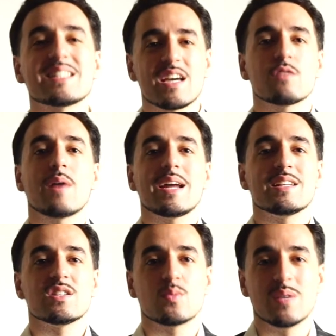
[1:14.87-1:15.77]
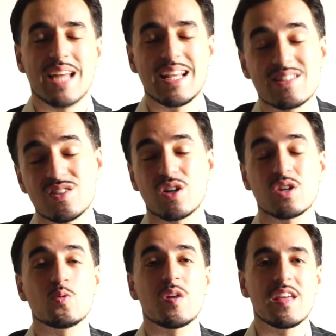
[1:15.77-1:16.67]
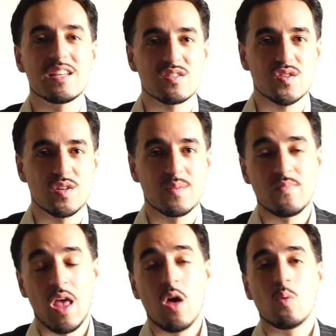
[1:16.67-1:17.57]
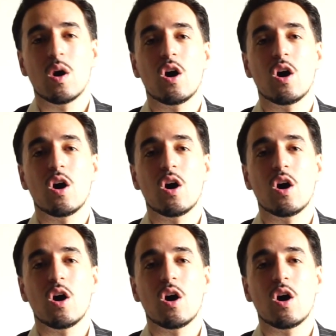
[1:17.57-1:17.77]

get right into it, and starting with history. Well,